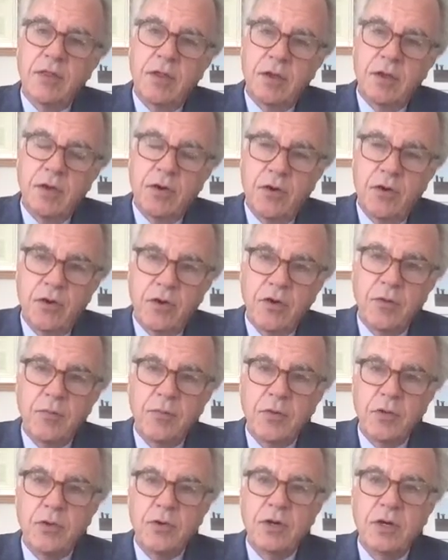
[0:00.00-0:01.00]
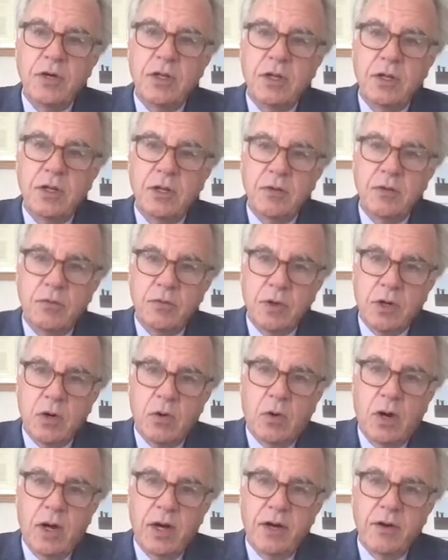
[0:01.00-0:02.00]
the herd immunity
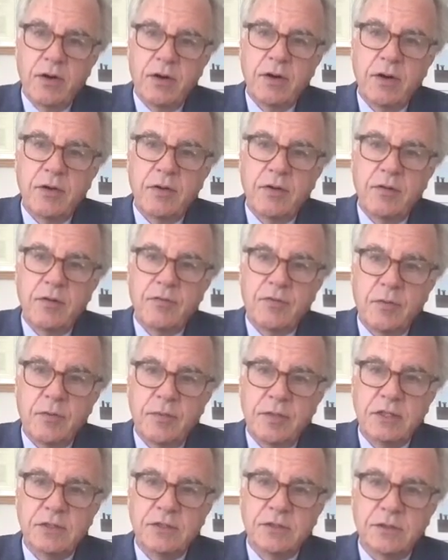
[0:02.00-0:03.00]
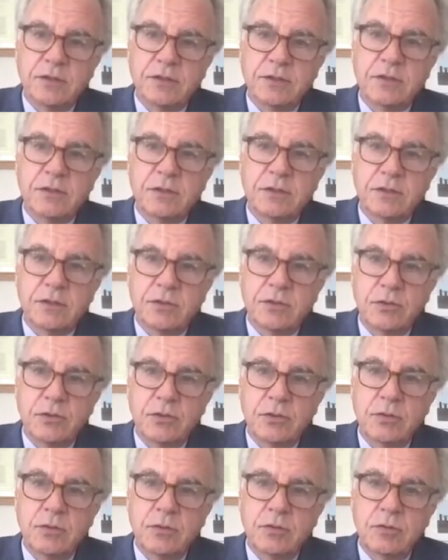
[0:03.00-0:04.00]
required for measles
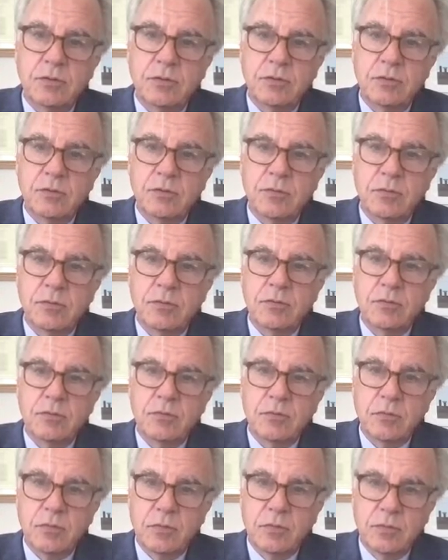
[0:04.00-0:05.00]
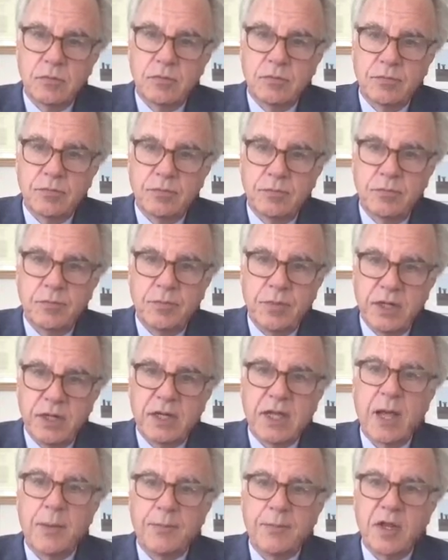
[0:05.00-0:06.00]
to be
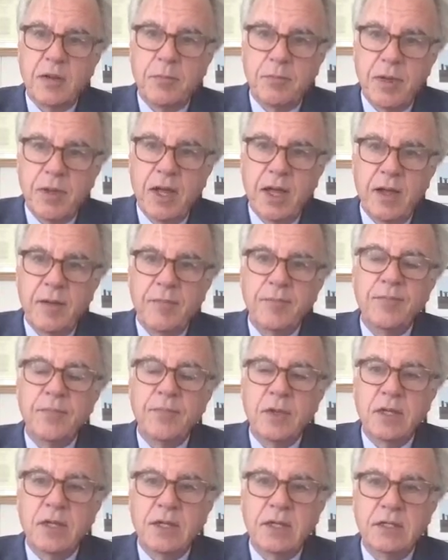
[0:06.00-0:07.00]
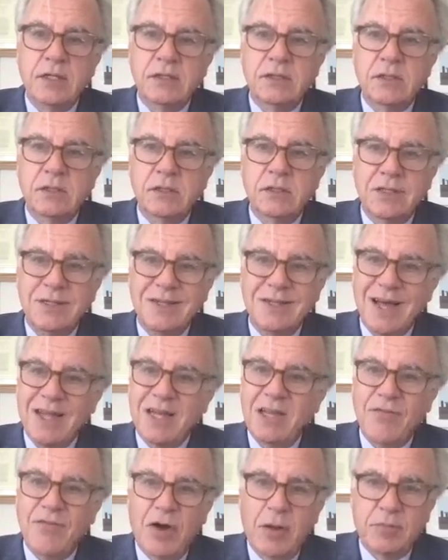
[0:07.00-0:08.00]
kept at bay is
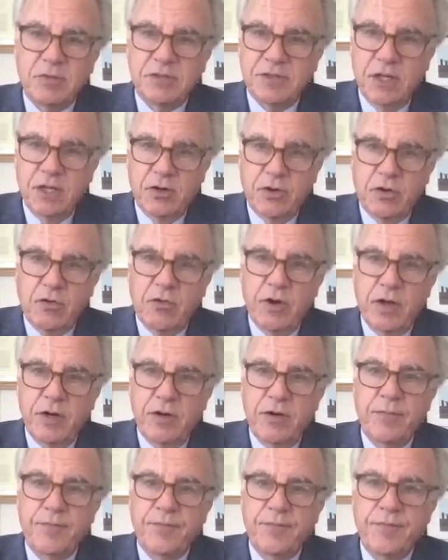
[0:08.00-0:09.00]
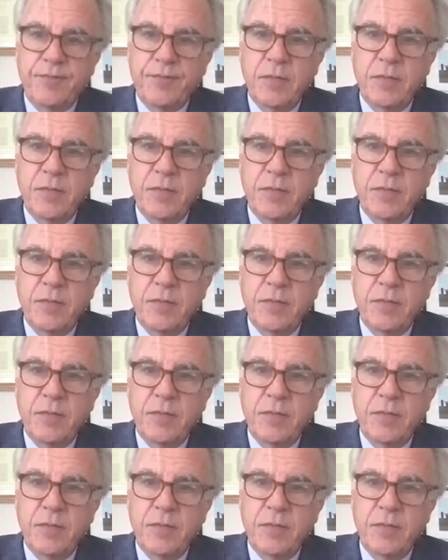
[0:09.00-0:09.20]
95% or greater.